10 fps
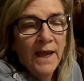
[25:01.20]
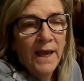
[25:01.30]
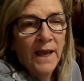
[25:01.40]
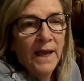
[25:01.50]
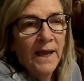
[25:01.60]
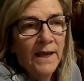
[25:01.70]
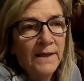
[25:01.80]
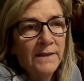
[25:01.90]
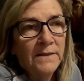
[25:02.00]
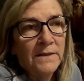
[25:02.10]

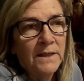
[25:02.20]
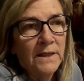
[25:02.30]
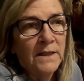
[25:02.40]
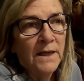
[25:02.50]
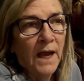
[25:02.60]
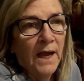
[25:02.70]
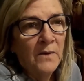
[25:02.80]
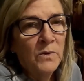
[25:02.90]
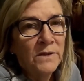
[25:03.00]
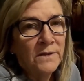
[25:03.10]
and I
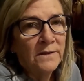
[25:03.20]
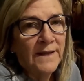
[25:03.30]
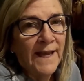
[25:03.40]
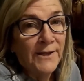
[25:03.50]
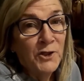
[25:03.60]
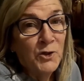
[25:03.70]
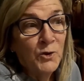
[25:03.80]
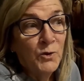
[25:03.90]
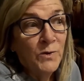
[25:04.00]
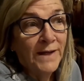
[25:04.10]
will catch you
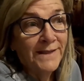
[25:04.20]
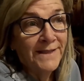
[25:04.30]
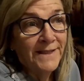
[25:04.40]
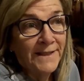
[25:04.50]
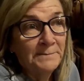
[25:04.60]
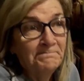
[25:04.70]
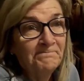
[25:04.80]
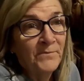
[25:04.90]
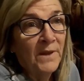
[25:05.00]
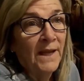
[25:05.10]
next time.
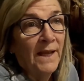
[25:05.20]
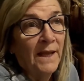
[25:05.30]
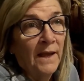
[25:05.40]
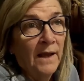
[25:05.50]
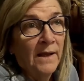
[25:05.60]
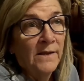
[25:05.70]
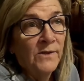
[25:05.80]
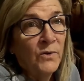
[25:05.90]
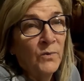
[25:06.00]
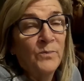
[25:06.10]

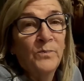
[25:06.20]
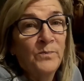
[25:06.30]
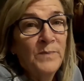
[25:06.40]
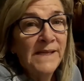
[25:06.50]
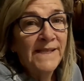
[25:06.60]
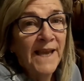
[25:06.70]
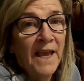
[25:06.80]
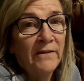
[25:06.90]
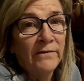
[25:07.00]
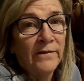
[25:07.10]
So, be
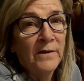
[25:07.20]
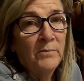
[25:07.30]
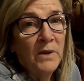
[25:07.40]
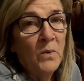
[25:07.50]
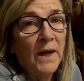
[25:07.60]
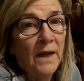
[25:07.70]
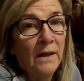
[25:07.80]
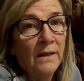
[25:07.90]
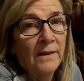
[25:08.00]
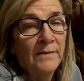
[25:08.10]
safe, be
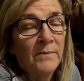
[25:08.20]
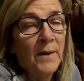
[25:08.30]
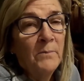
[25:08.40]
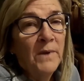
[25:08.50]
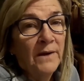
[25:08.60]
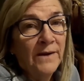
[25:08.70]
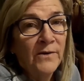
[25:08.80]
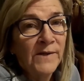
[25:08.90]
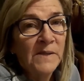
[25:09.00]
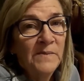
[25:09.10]
well, Merry
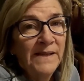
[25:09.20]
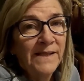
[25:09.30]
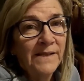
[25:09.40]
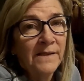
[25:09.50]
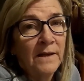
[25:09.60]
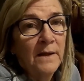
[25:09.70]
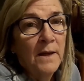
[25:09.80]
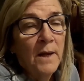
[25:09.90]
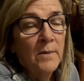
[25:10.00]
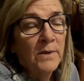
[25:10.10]
Christmas.
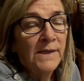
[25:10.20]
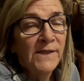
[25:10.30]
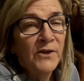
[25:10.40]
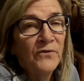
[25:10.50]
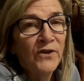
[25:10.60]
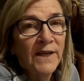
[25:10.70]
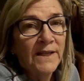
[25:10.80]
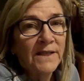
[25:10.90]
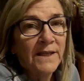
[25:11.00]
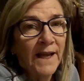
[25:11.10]
Please don't
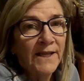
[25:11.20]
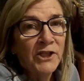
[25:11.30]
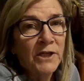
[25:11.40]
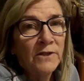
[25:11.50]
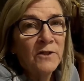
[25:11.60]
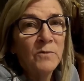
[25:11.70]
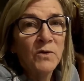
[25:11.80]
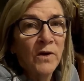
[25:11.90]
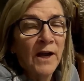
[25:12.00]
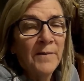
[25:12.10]
forget to like, share,
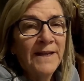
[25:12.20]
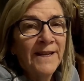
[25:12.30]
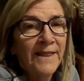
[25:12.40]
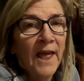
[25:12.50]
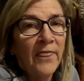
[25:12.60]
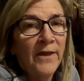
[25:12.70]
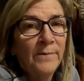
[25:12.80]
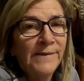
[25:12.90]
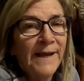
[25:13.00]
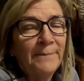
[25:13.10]
subscribe, and hit that
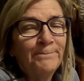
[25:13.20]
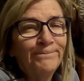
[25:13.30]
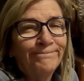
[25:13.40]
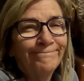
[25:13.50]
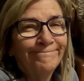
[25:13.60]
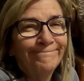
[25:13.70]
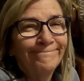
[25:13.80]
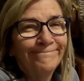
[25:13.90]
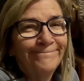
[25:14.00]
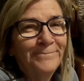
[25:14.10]
thumbs up.
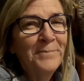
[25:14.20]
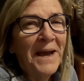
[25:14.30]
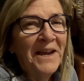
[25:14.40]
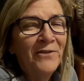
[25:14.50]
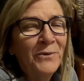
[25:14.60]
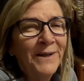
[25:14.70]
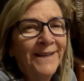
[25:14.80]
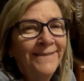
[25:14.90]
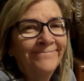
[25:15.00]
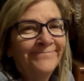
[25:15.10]
Bye, everyone.